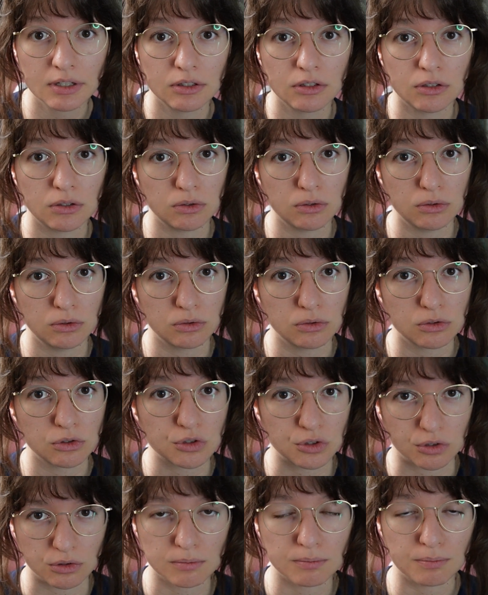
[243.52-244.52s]
you
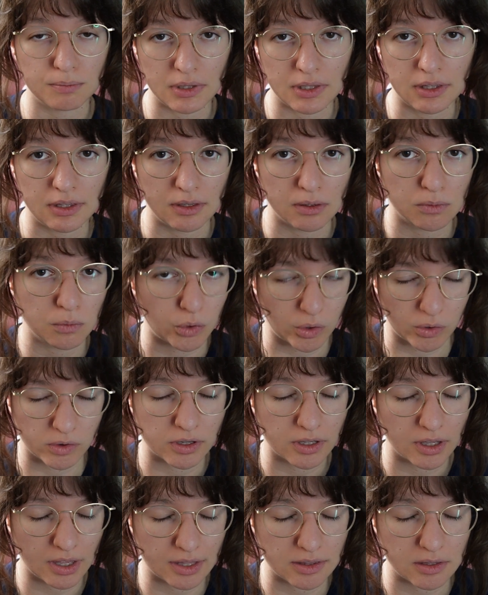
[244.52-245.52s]
shouldn't be
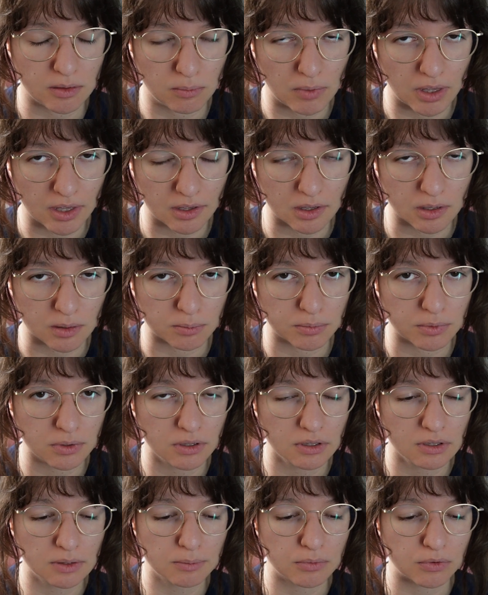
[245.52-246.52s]
wearing any makeup
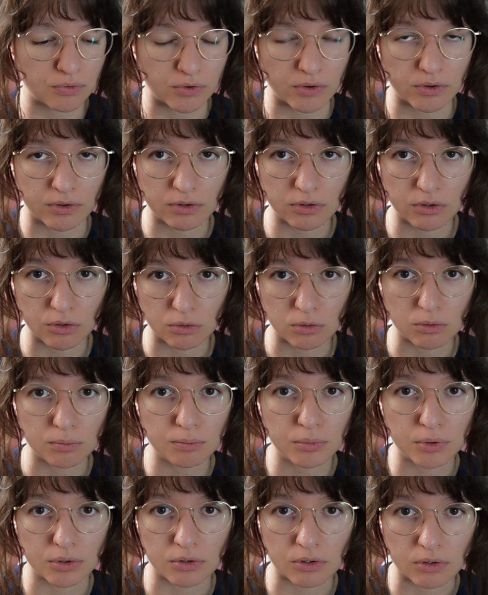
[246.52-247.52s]
before you
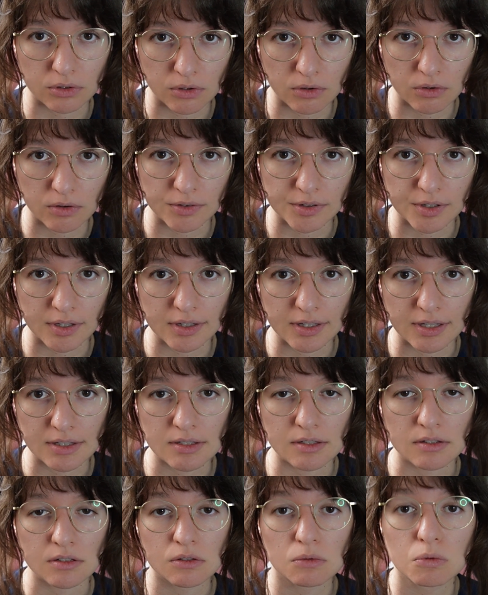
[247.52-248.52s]
put on your contact
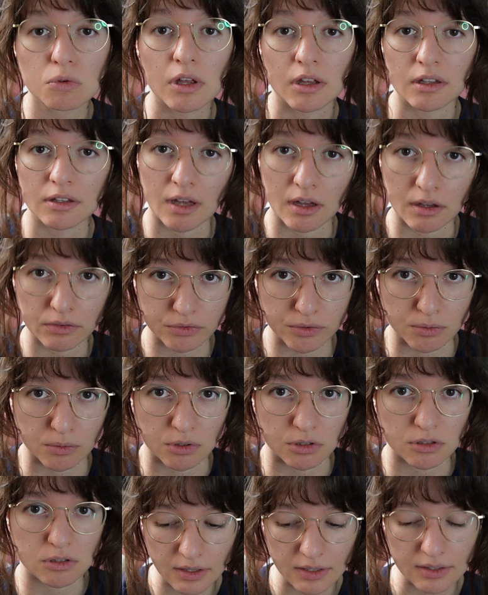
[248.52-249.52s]
lenses. Do that afterwards.